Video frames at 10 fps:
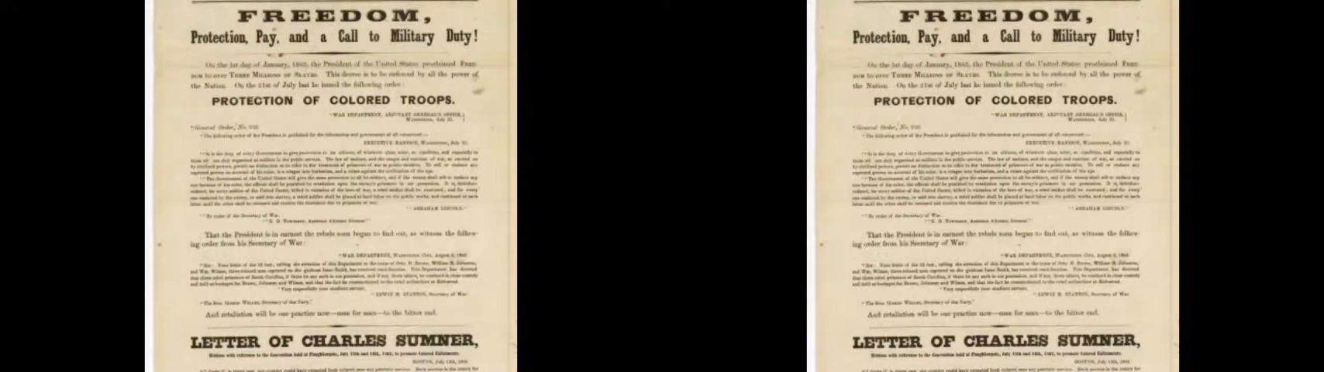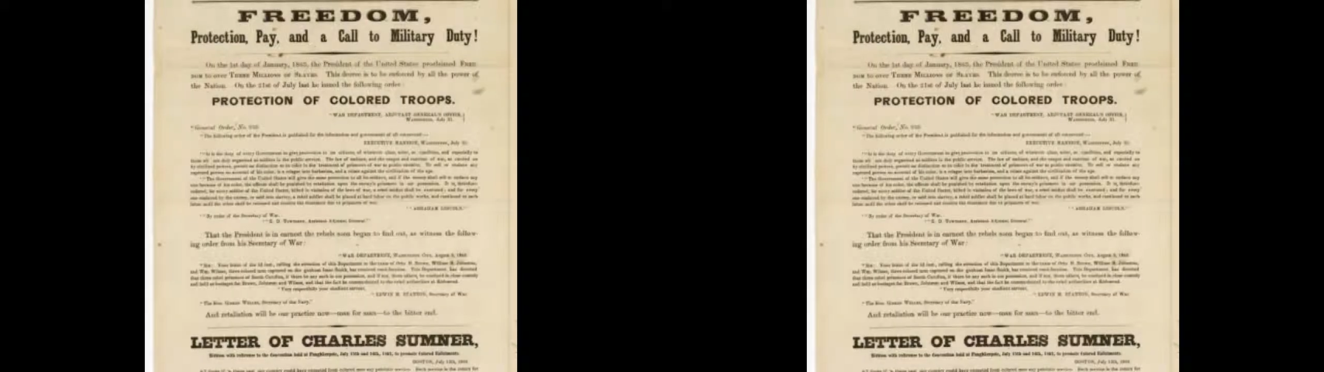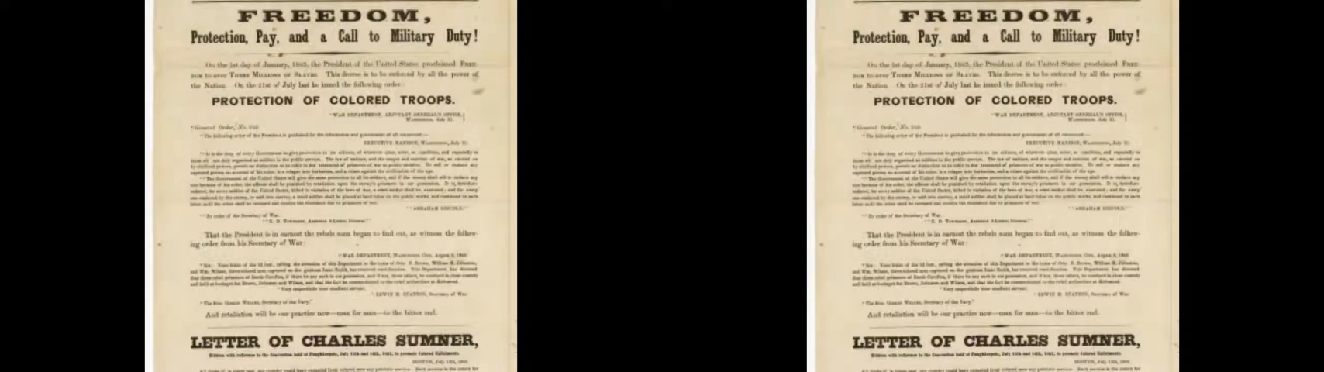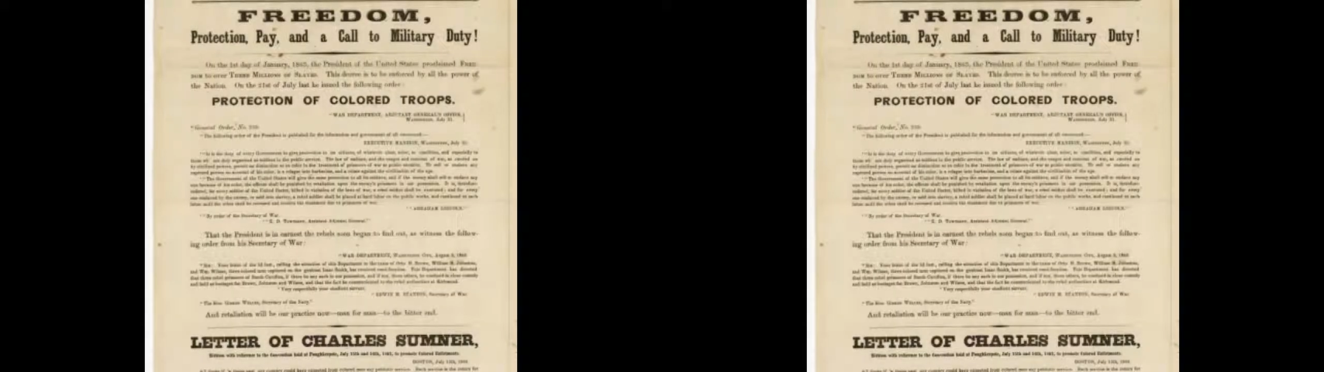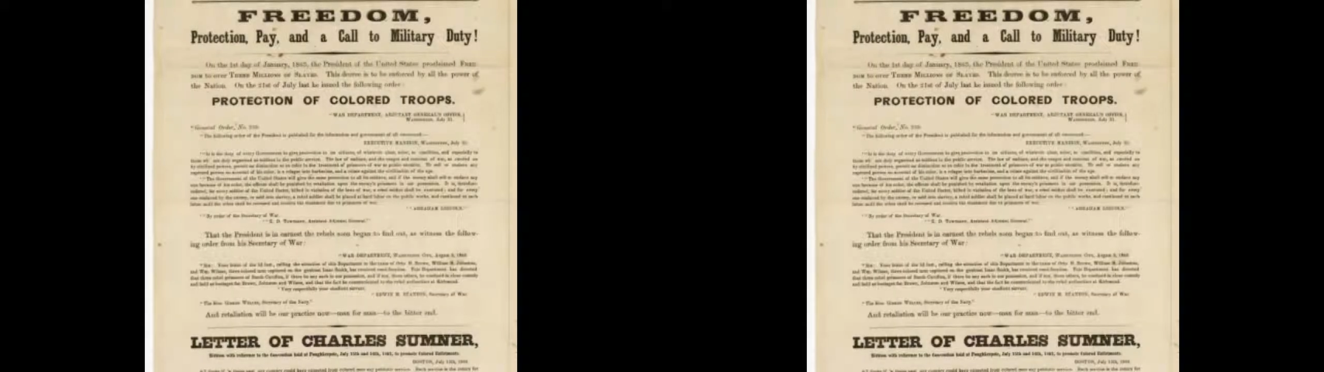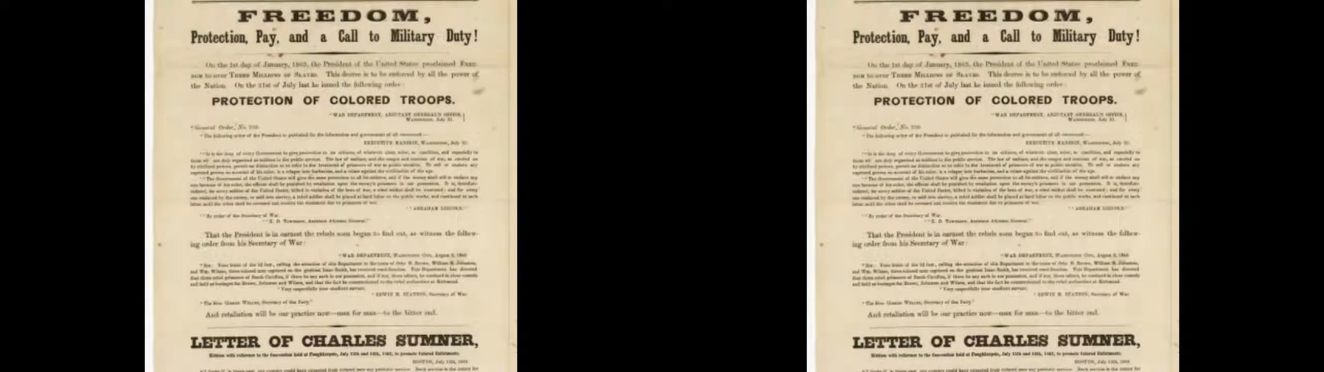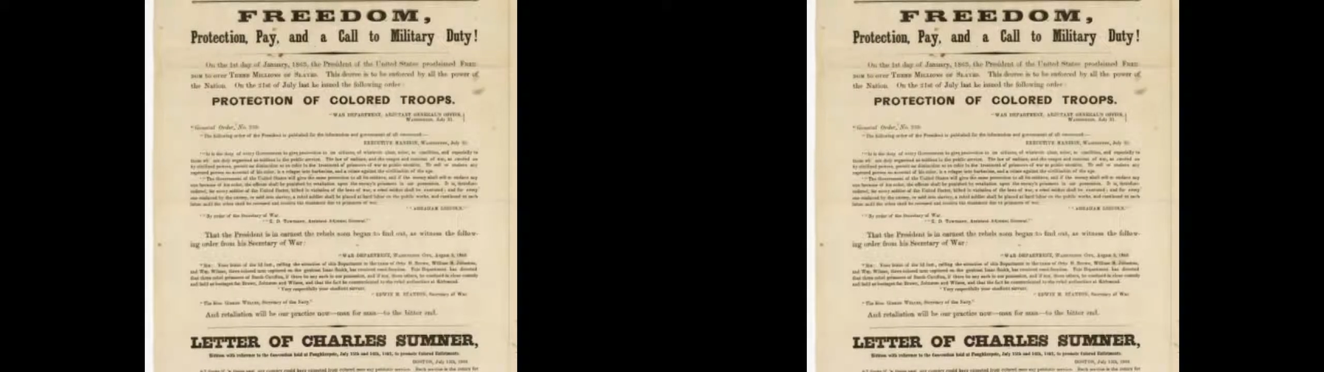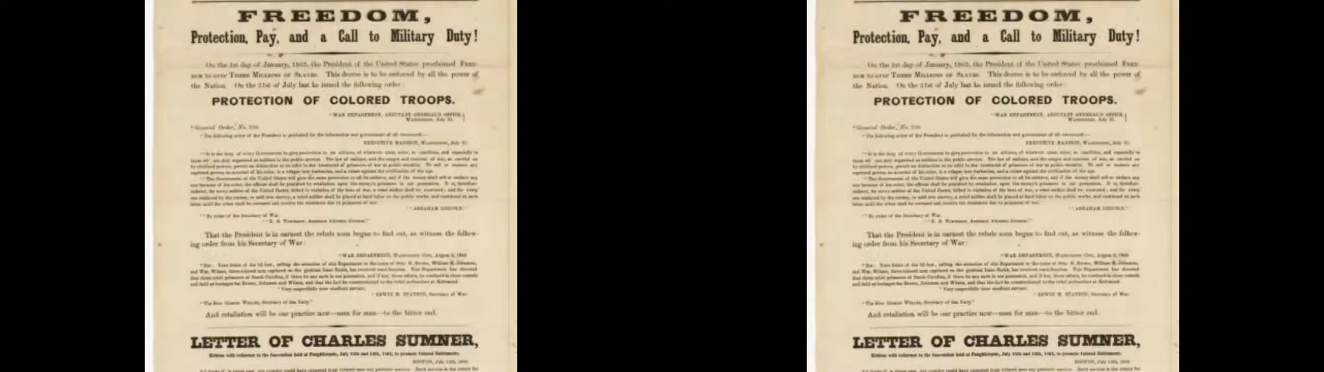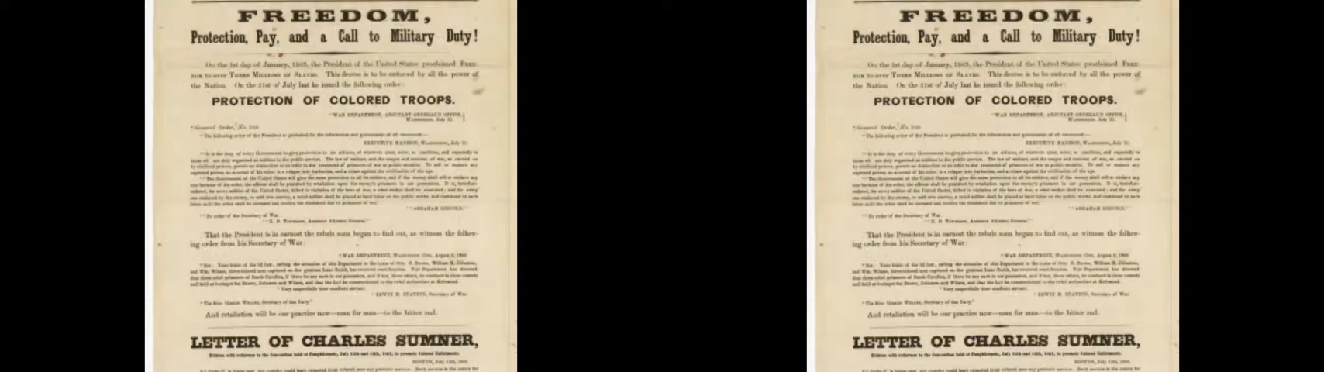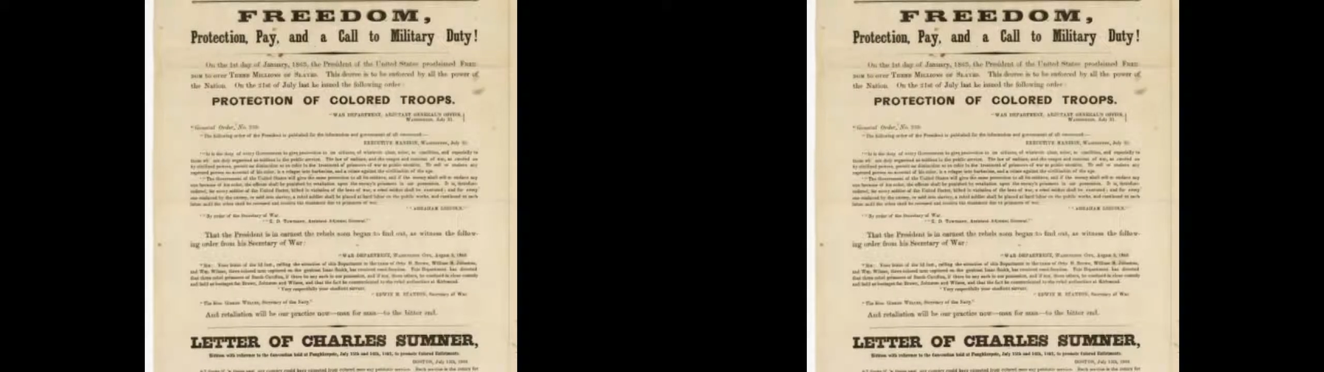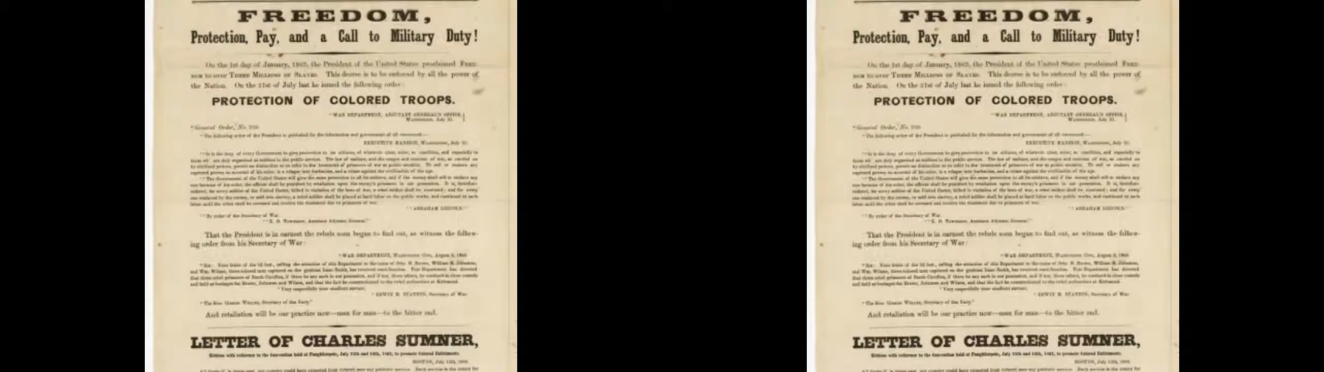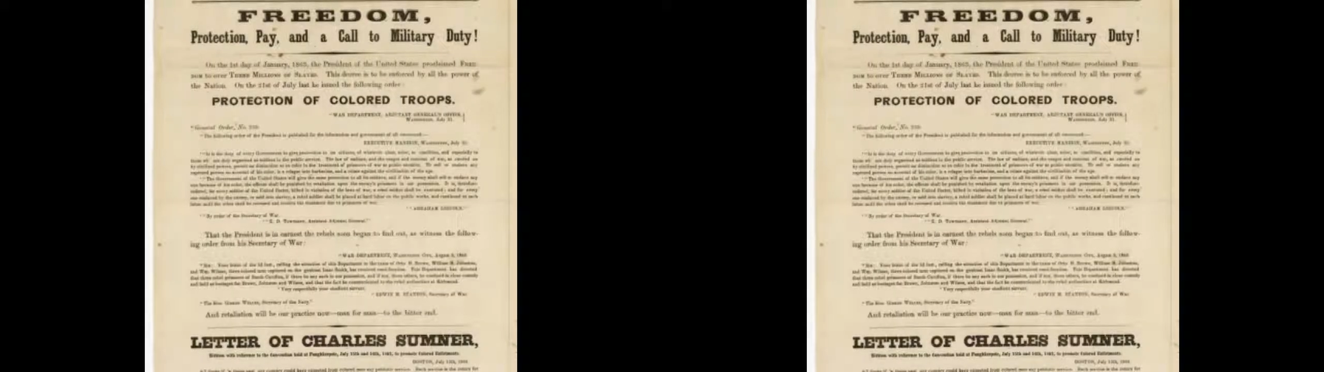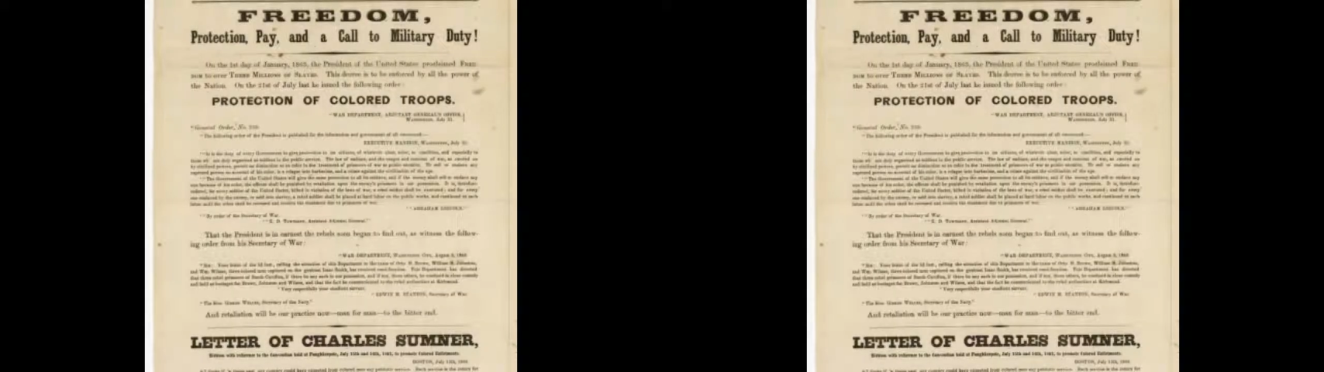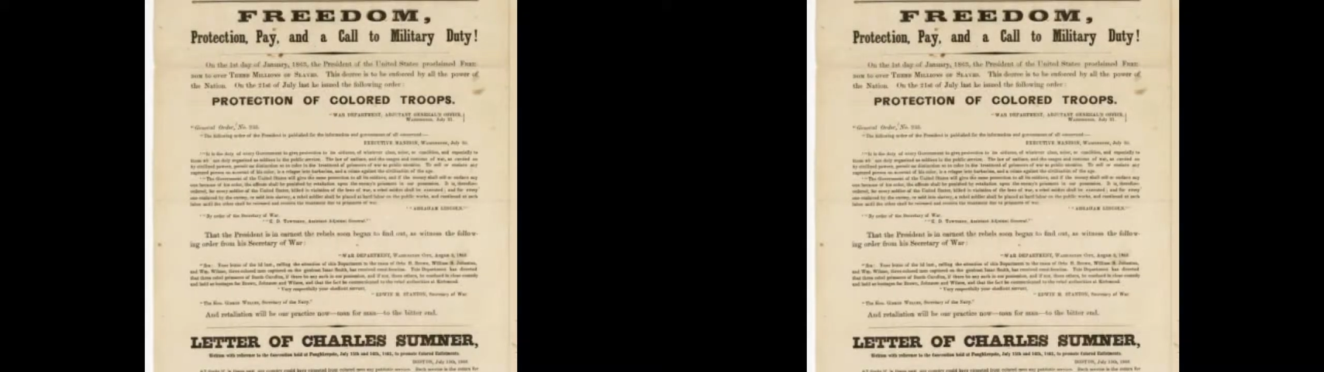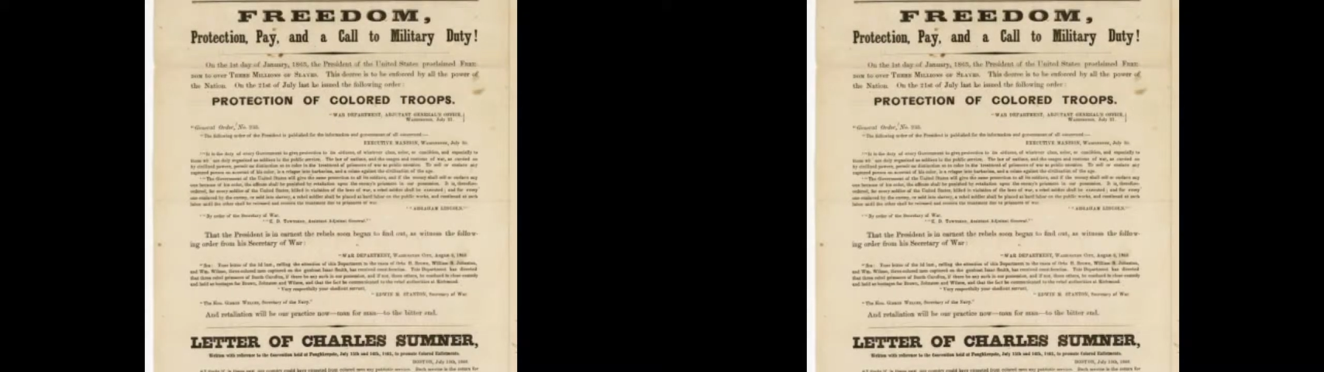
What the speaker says: No face is visible, so there are no lips to read.